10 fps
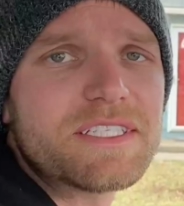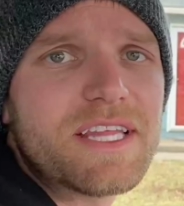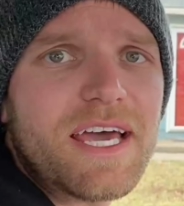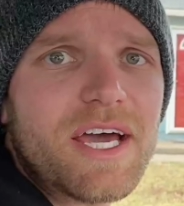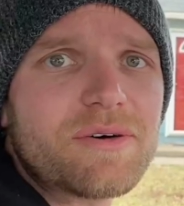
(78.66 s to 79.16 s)
is
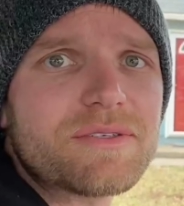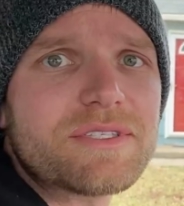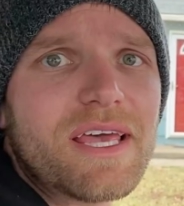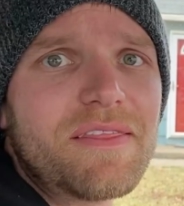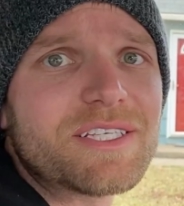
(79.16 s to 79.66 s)
the house,
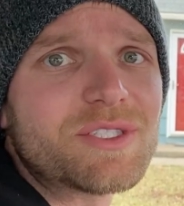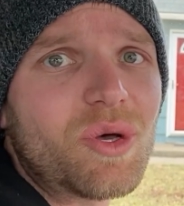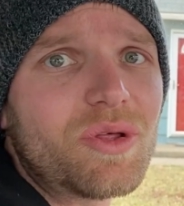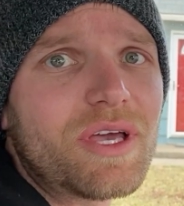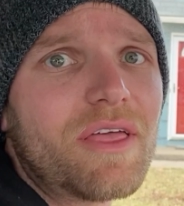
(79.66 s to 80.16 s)
and this is
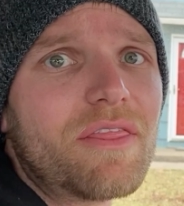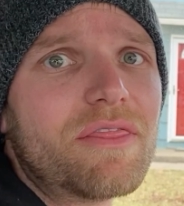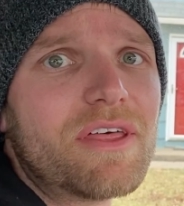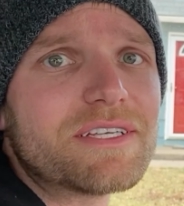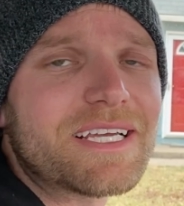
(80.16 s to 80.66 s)
only
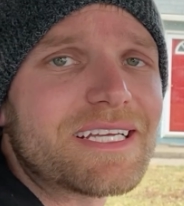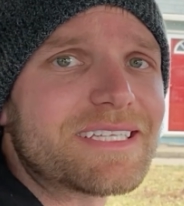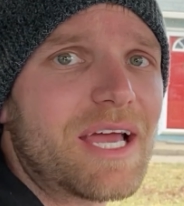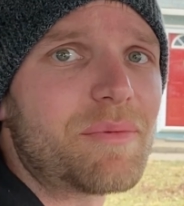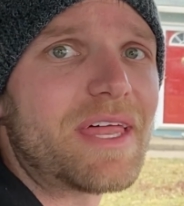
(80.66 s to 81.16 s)
the second
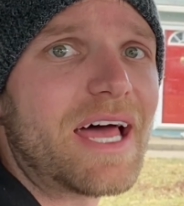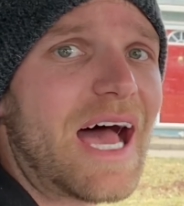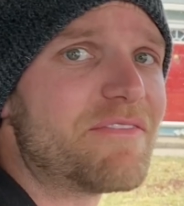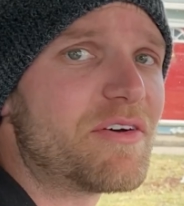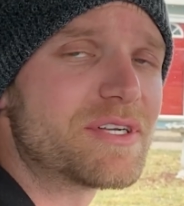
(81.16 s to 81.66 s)
time that
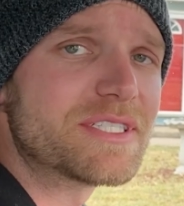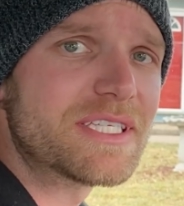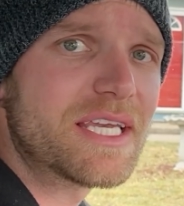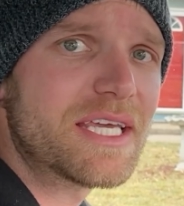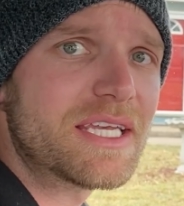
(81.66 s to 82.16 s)
I've ever
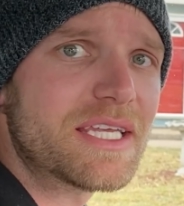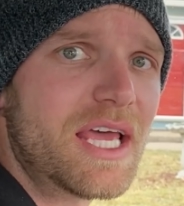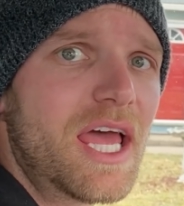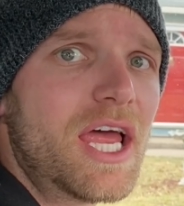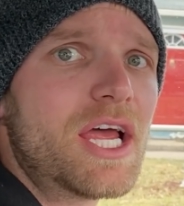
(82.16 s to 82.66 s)
seen it.
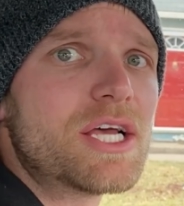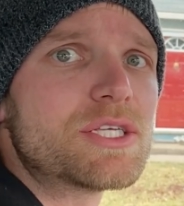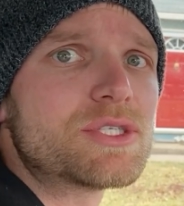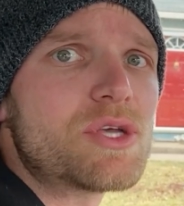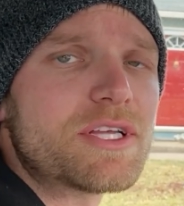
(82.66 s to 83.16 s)

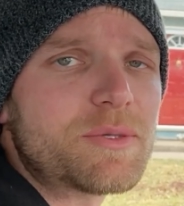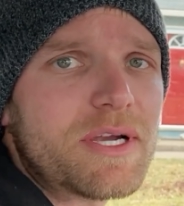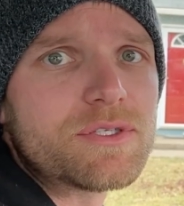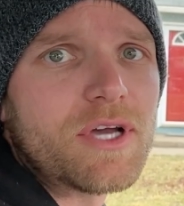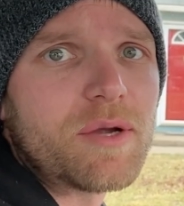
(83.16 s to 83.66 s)
So let's go back
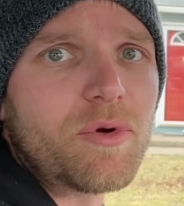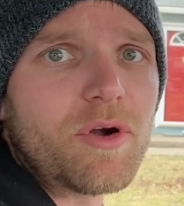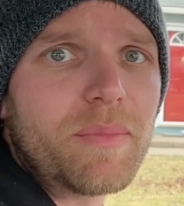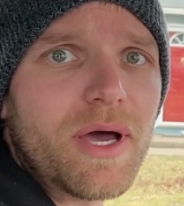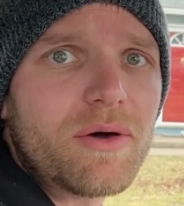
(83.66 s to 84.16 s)
and talk more
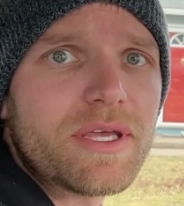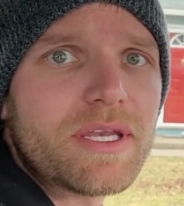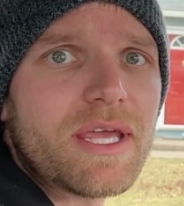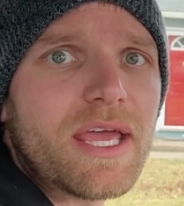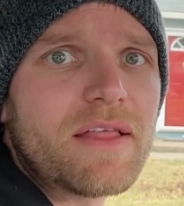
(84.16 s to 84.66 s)
about it,
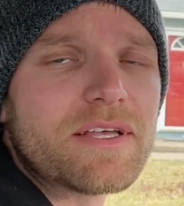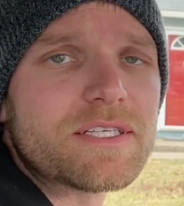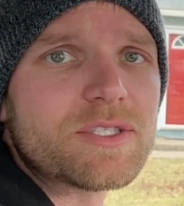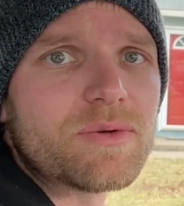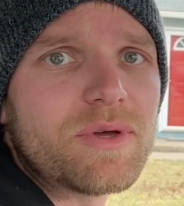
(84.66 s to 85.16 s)
and
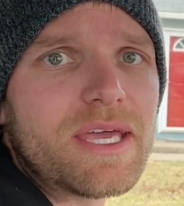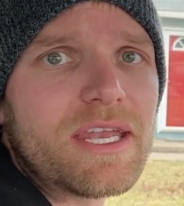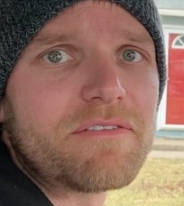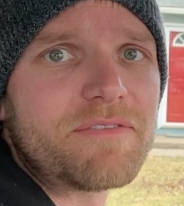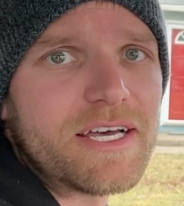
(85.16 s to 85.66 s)
let's do it in
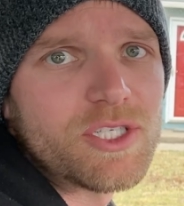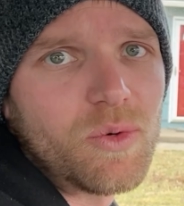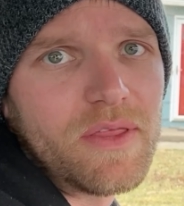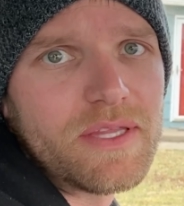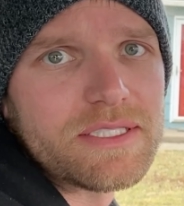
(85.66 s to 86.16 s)
a faster
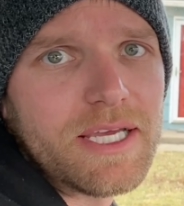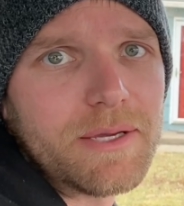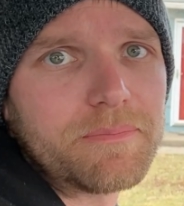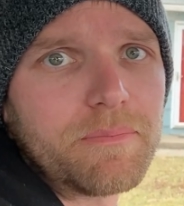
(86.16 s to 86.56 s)
way this time.